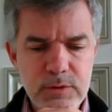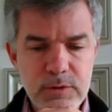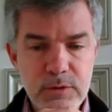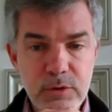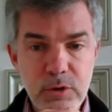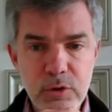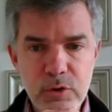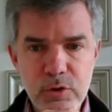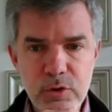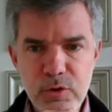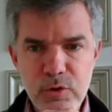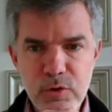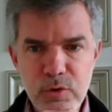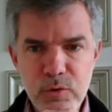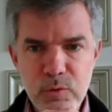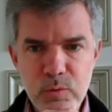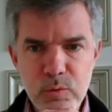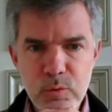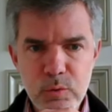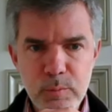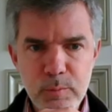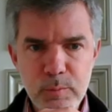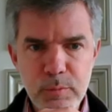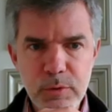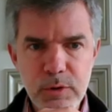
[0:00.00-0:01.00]
not
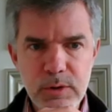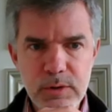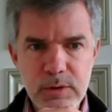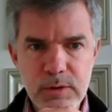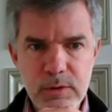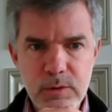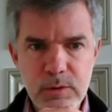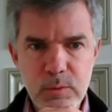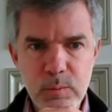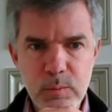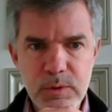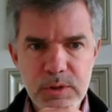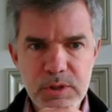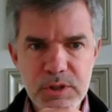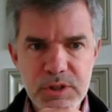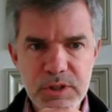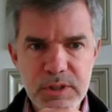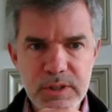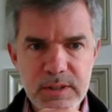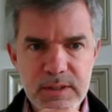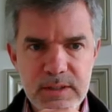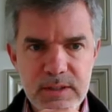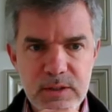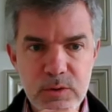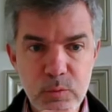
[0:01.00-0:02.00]
new, but which
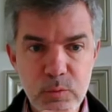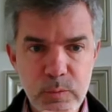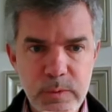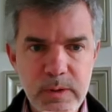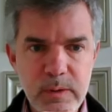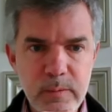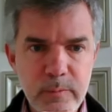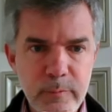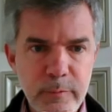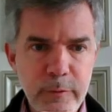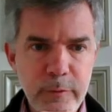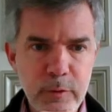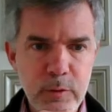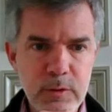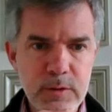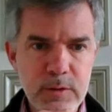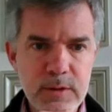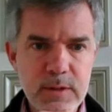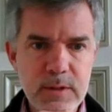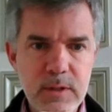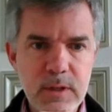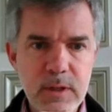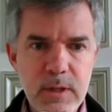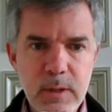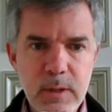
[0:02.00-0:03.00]
is reinforced.